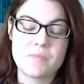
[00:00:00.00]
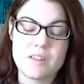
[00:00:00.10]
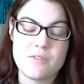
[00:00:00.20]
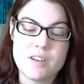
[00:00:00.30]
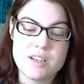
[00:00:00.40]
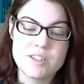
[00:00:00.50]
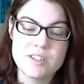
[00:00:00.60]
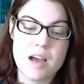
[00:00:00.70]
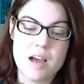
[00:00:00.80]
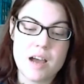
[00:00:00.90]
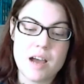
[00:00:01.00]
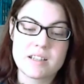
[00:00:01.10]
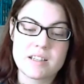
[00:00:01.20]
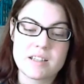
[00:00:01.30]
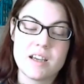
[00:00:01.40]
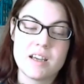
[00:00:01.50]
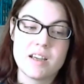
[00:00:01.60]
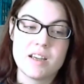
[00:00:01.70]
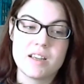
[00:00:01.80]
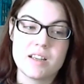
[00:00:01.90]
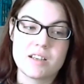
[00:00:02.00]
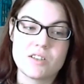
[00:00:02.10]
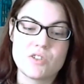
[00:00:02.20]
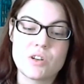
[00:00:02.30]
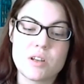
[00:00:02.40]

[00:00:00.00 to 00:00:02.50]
The finished object should